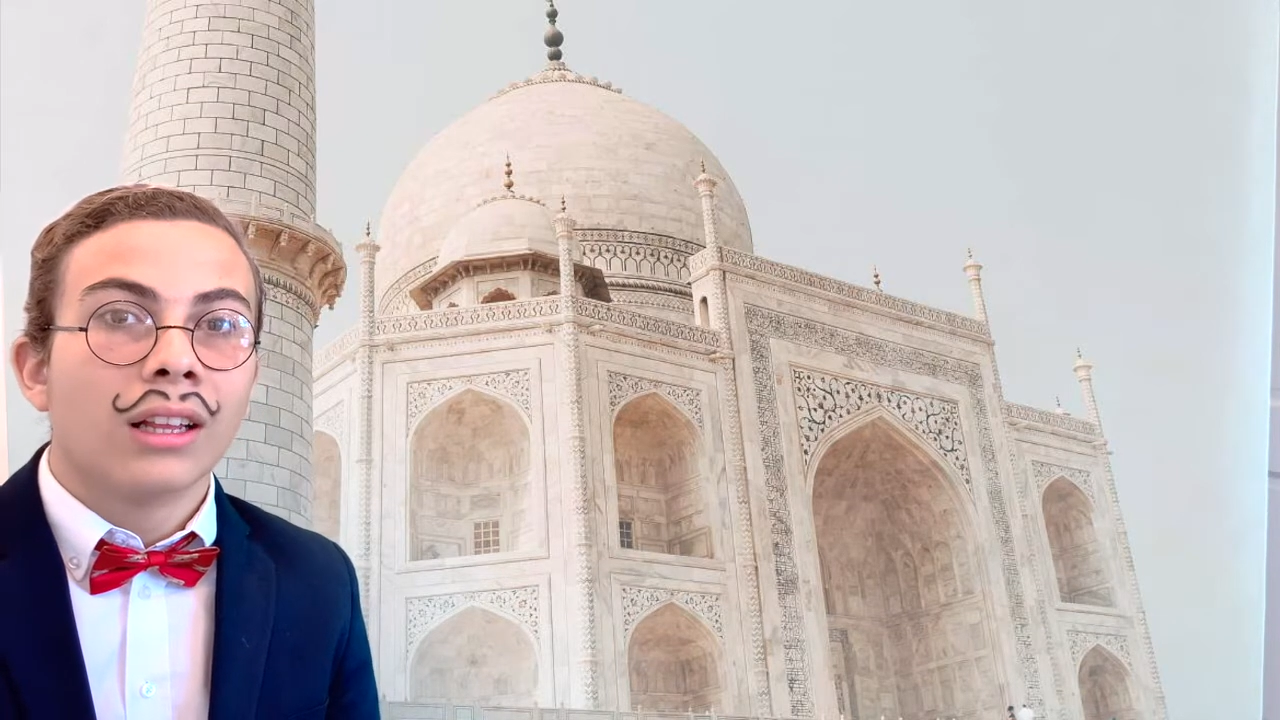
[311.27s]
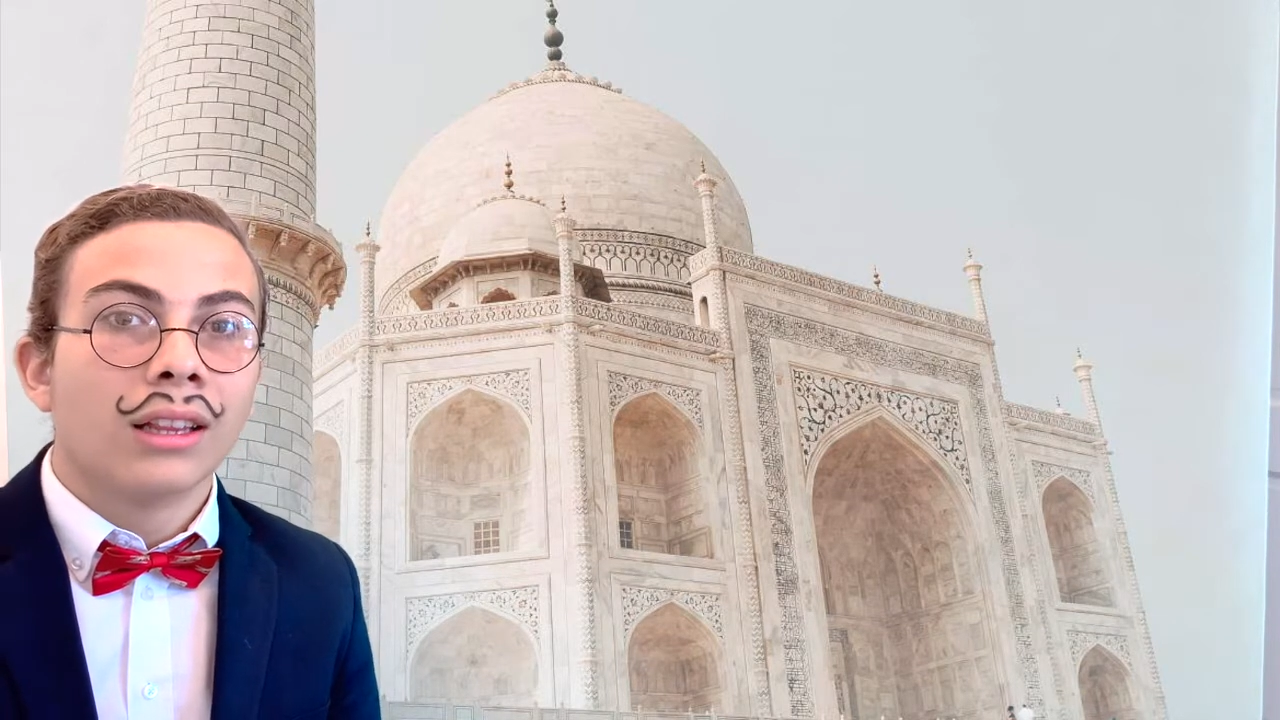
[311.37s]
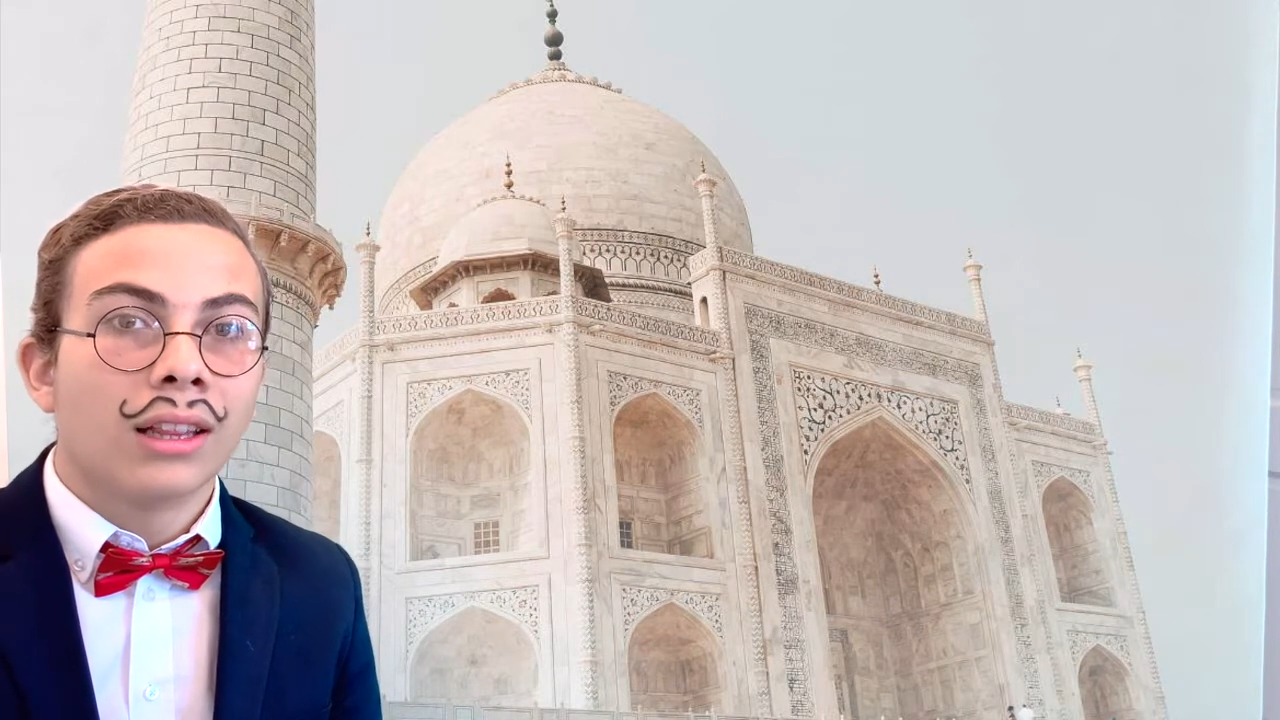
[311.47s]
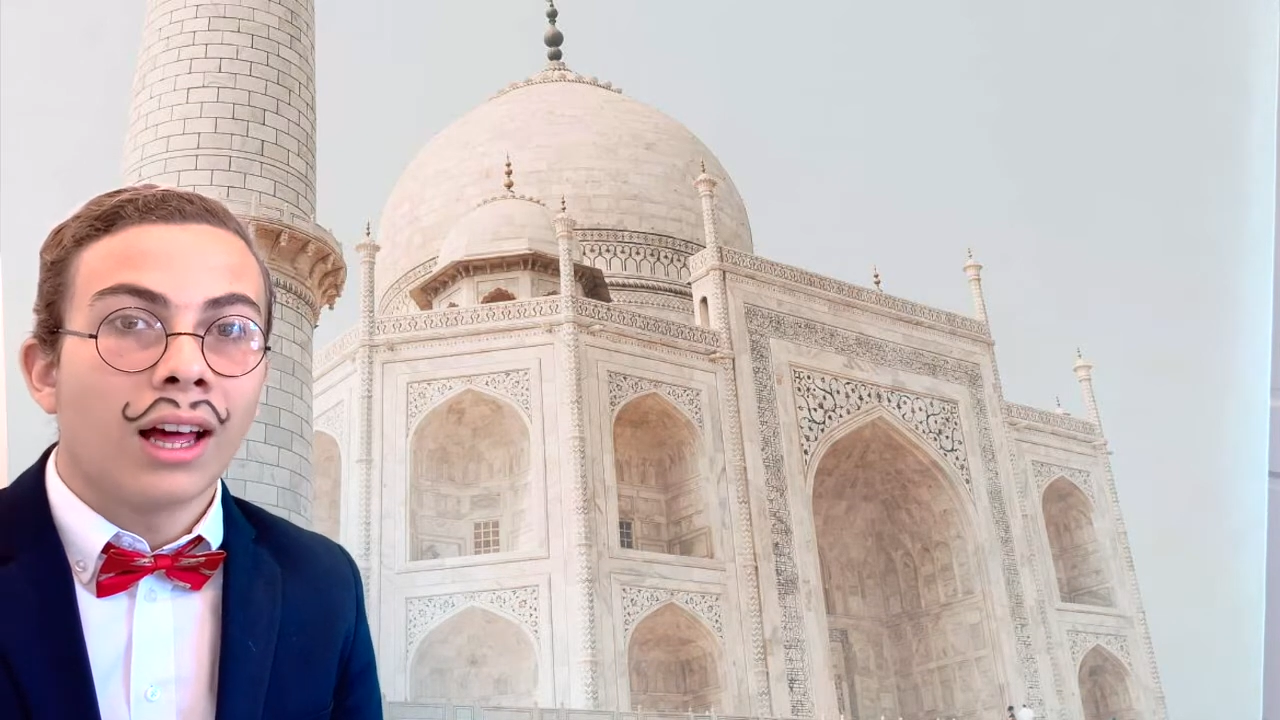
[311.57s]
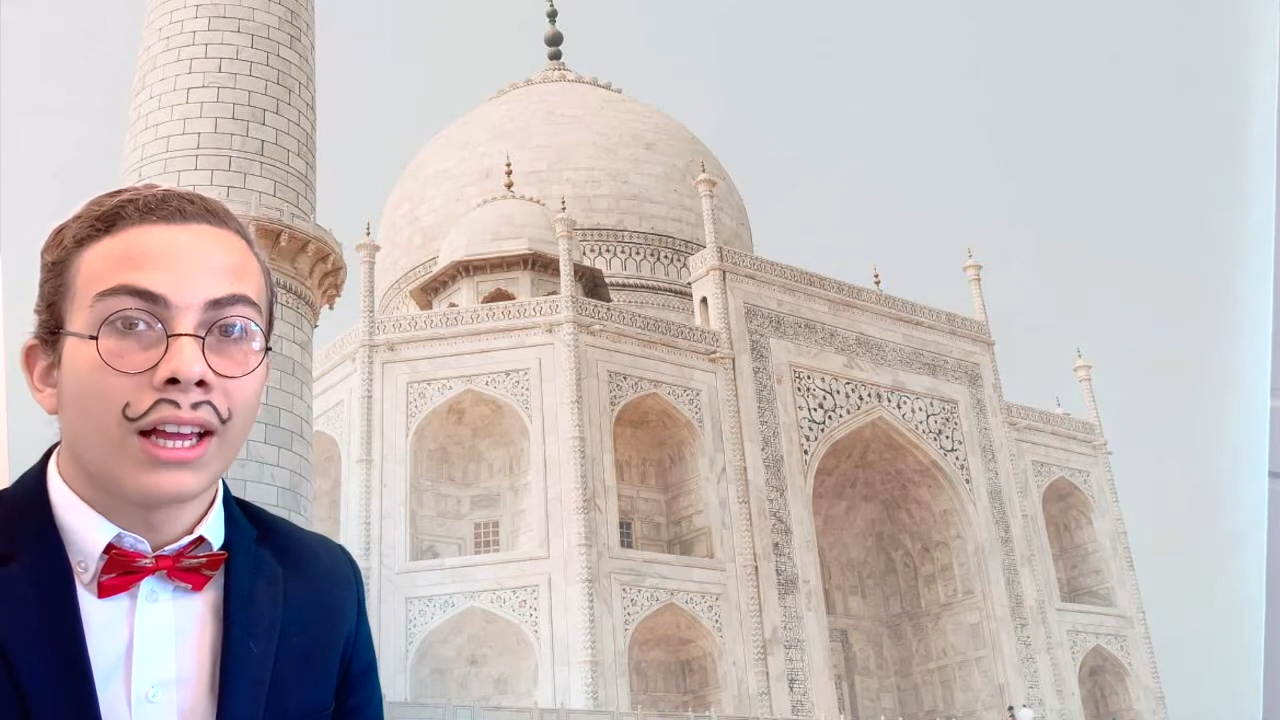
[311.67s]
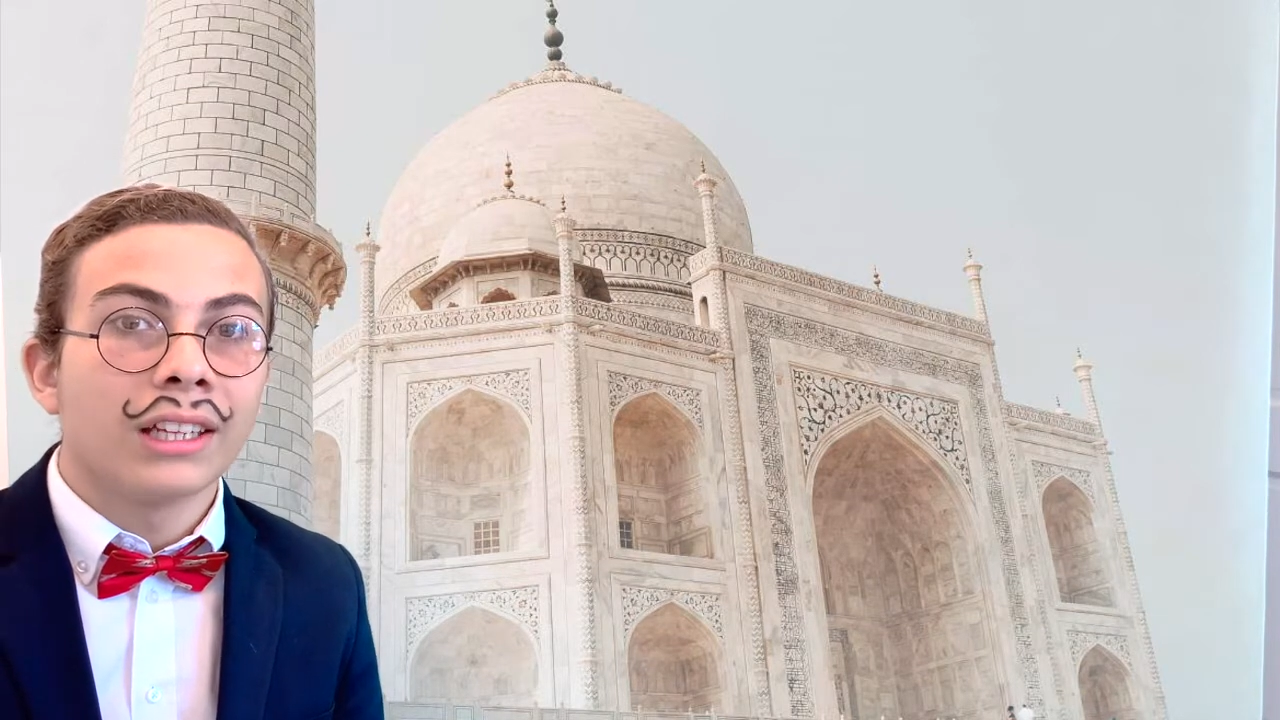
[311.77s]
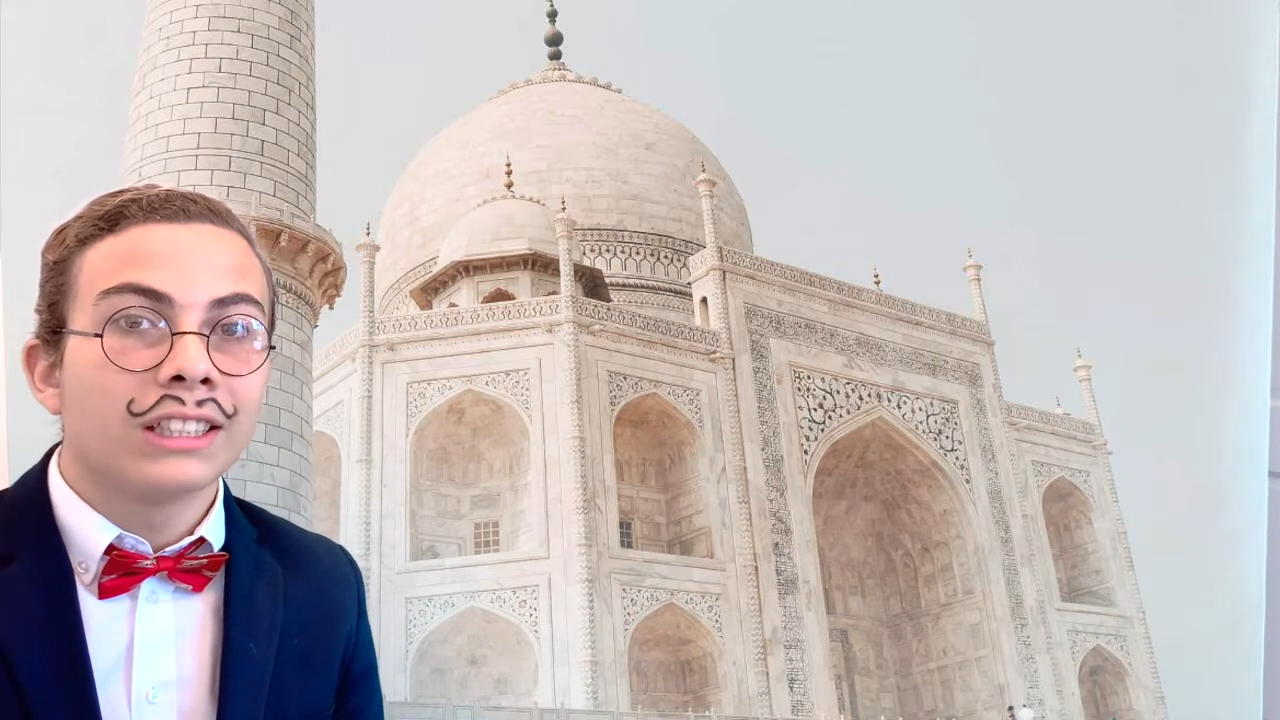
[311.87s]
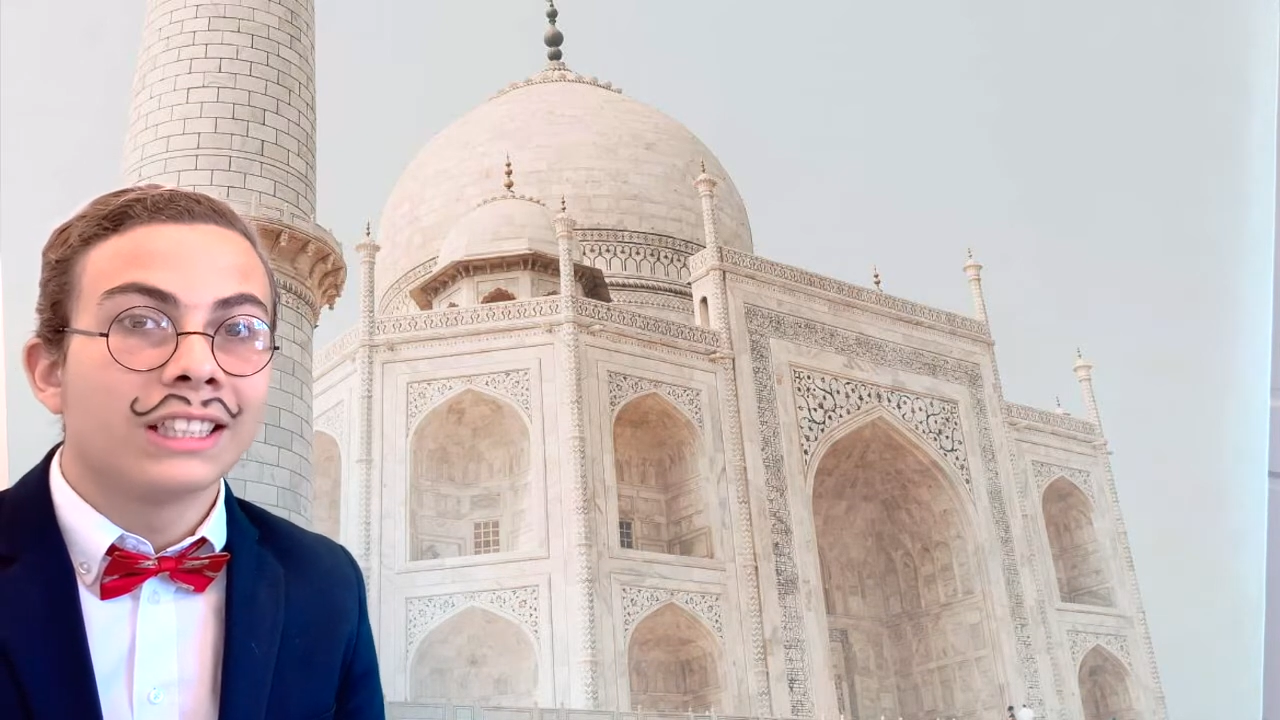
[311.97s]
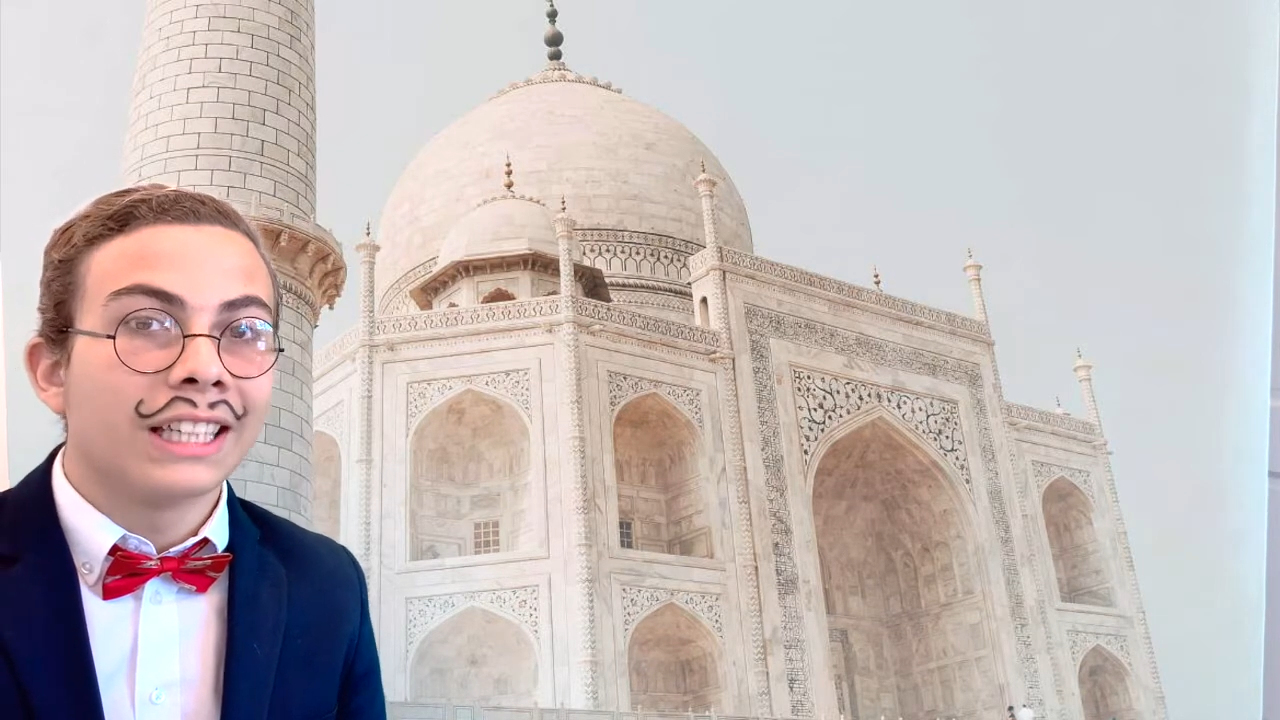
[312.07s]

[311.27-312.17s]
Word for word: light